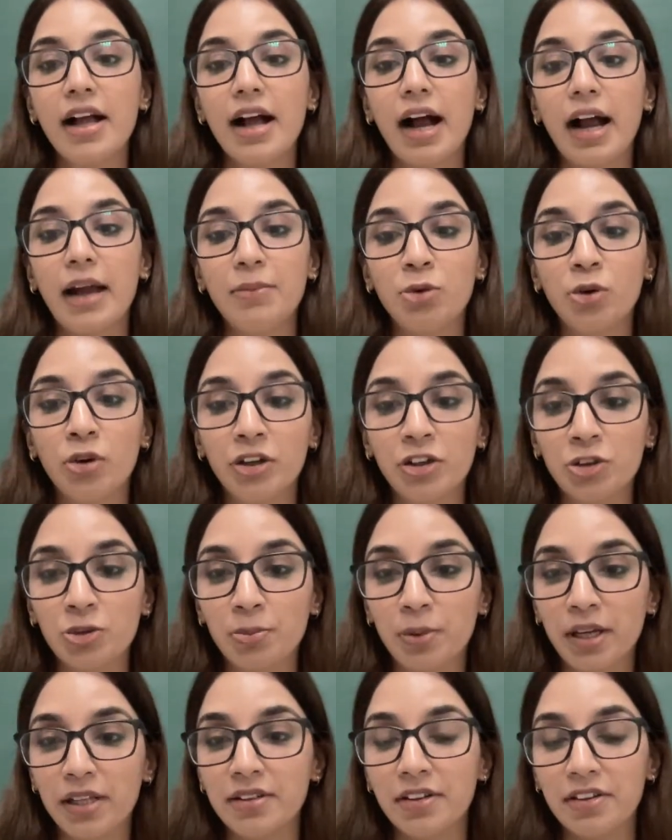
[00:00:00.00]
I'm going to
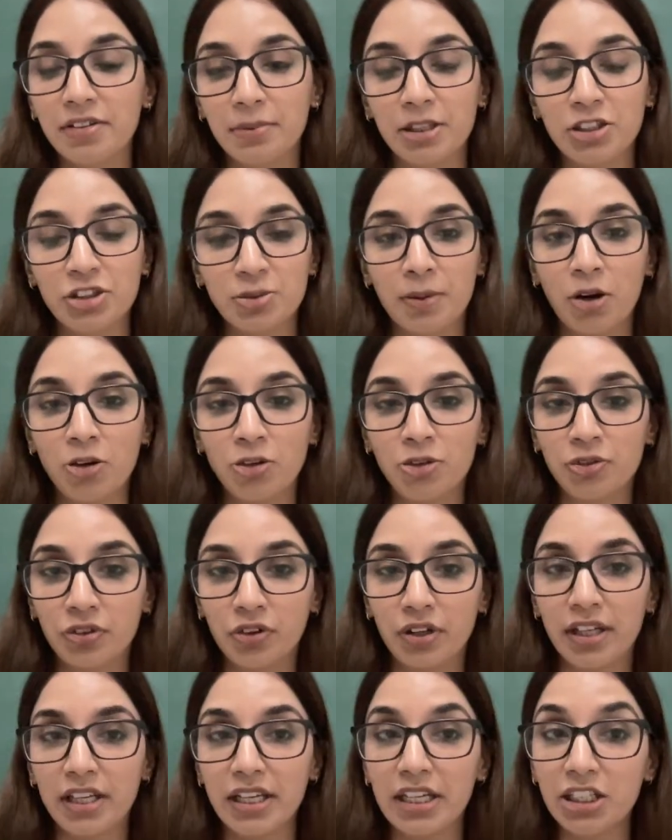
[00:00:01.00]
pay this much amount
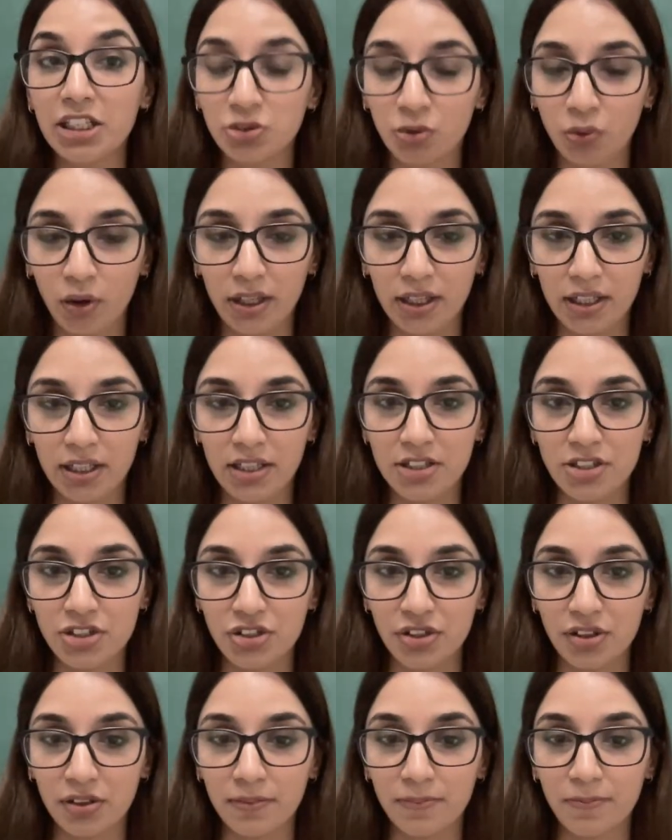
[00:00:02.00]
for each
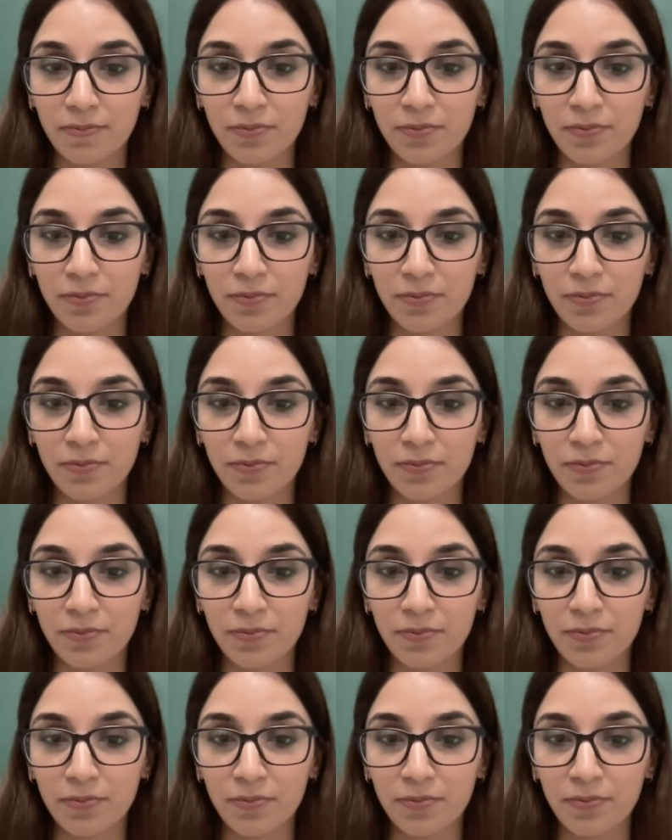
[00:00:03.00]
violation.